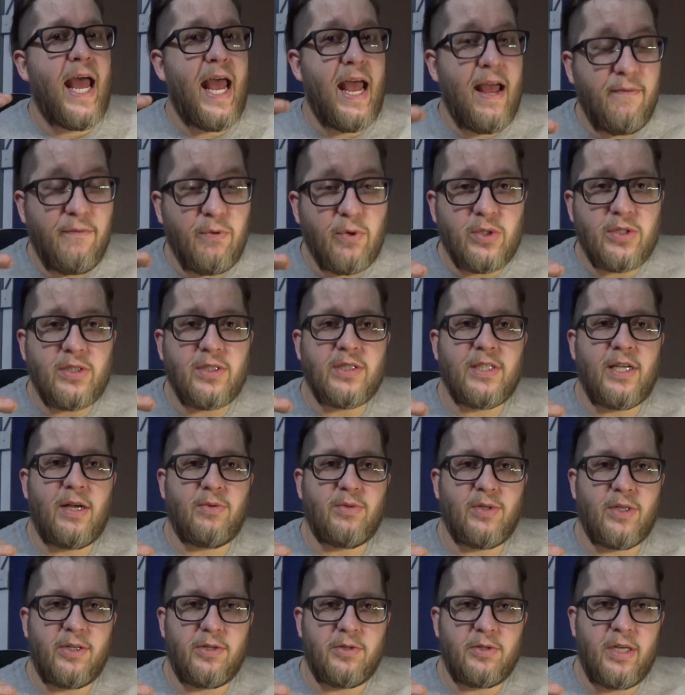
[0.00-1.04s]
ever since I
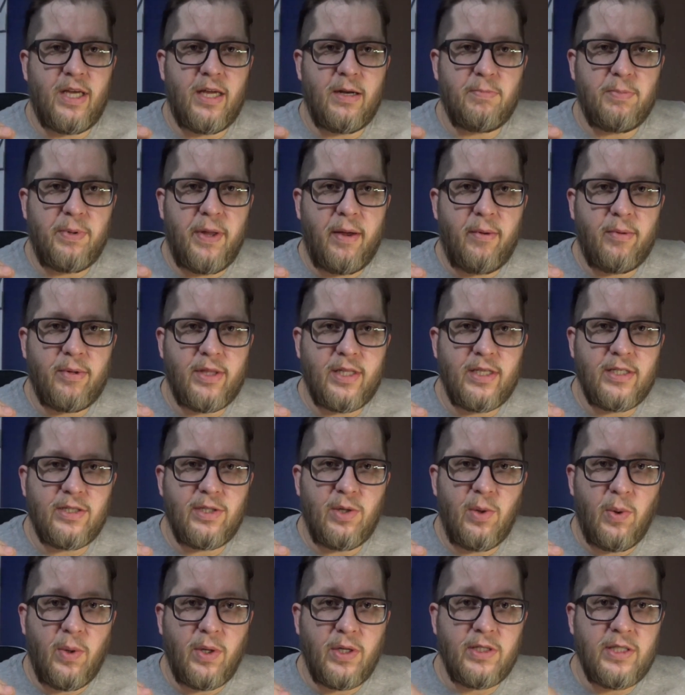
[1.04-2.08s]
was a little kid playing with these
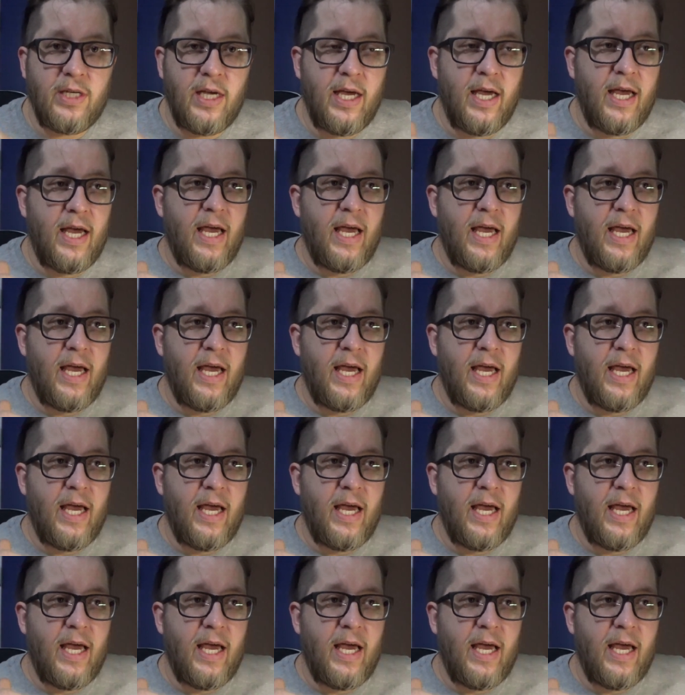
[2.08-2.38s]
toys,